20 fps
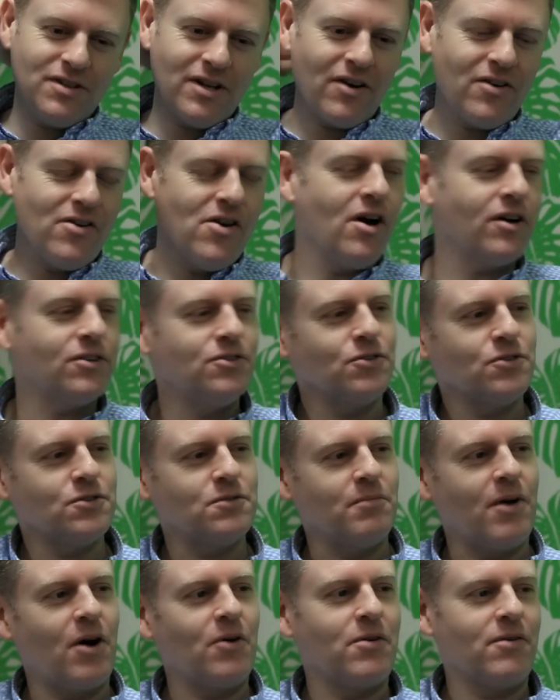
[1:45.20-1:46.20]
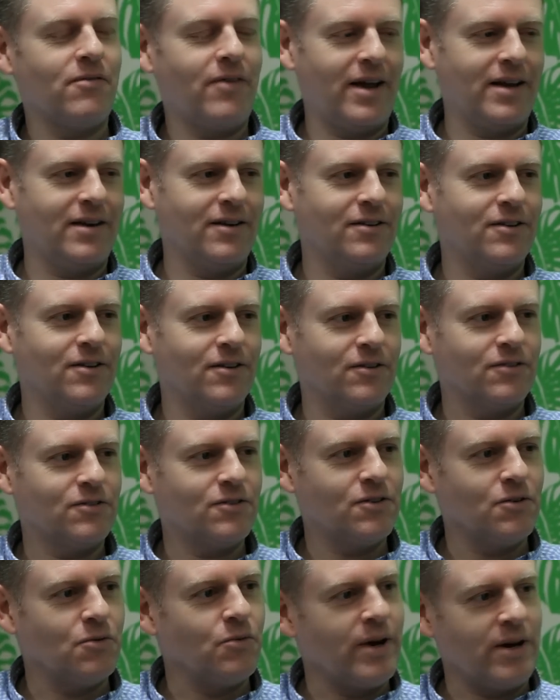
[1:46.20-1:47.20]
that are not just motivated
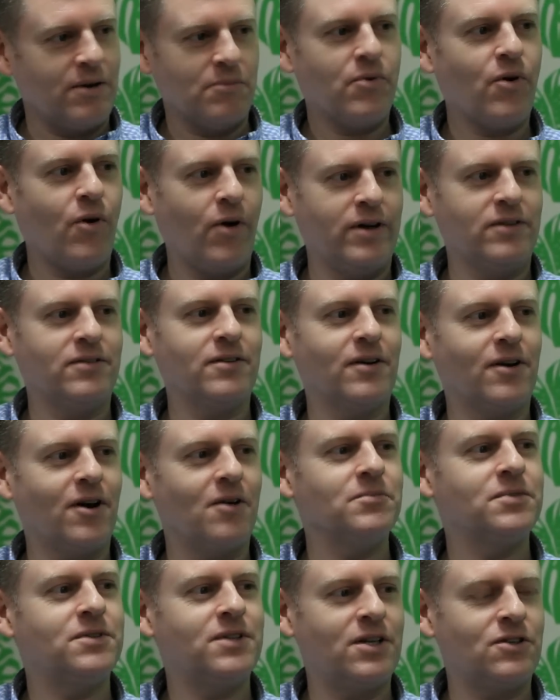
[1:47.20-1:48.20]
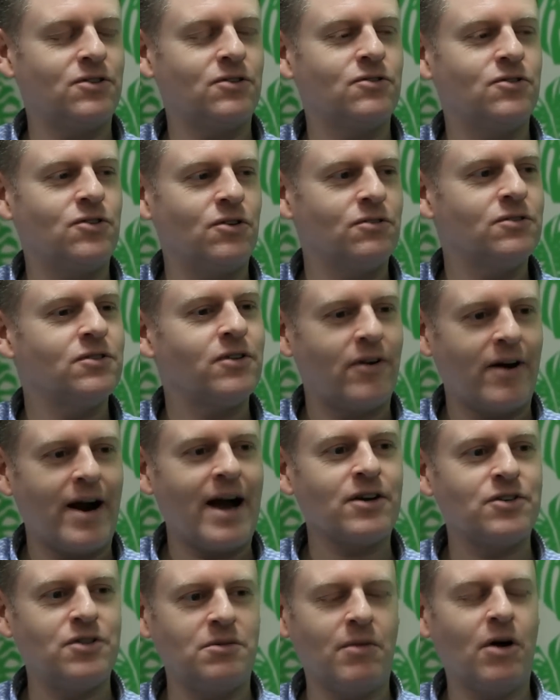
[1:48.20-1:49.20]
to win a prize at a competition, students that are
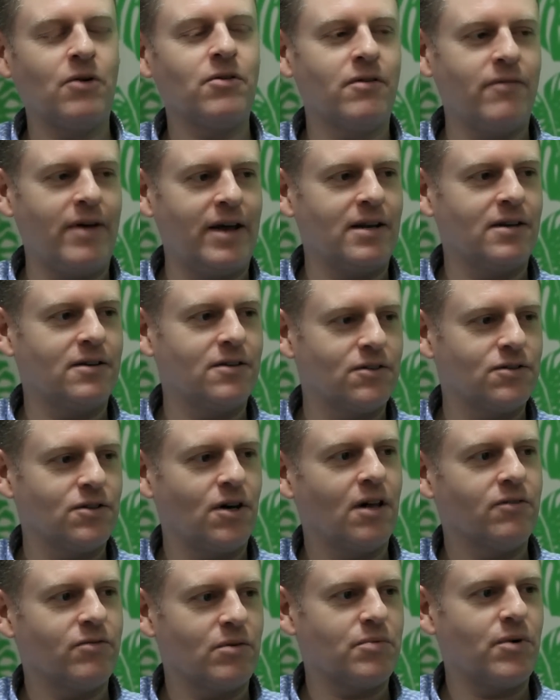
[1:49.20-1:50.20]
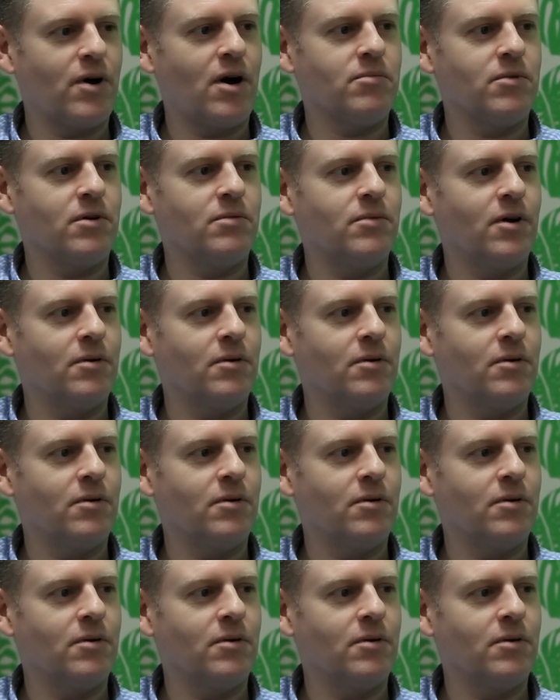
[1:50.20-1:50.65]
actually motivated to solve a problem.